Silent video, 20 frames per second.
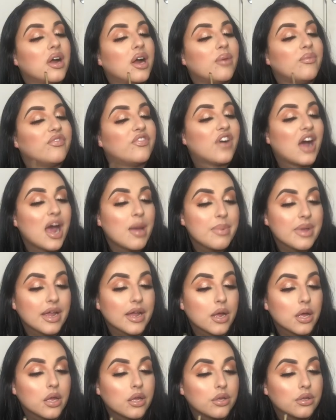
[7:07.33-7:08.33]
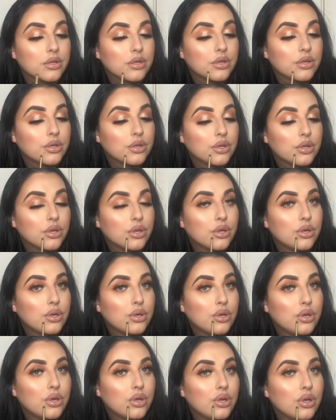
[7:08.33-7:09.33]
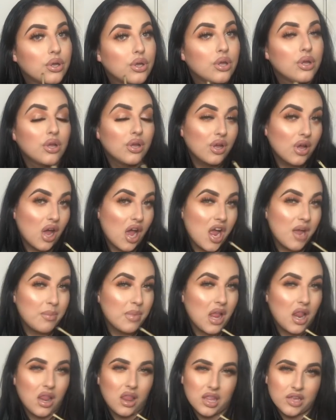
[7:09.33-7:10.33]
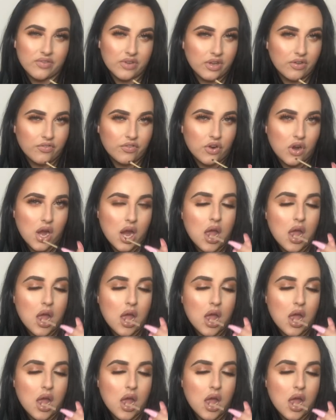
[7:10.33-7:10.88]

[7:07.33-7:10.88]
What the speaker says: vibing it. I'm living for